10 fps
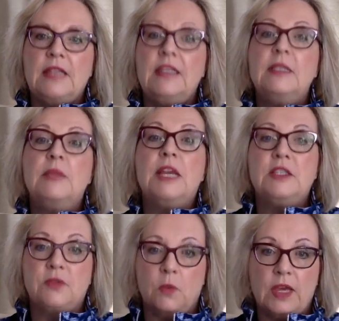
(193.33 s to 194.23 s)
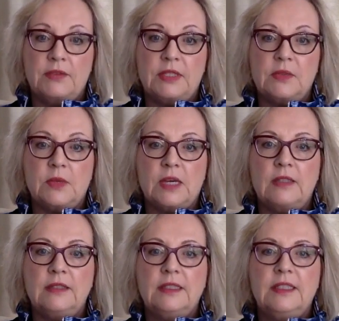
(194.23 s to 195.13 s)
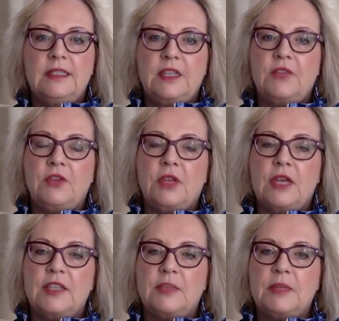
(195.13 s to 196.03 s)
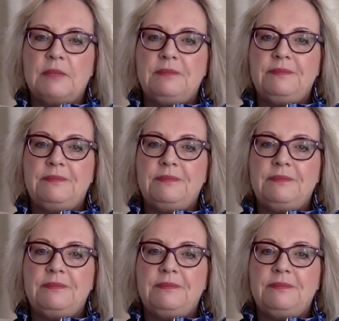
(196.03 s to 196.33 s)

And this applies for wives as well, if you're the husband.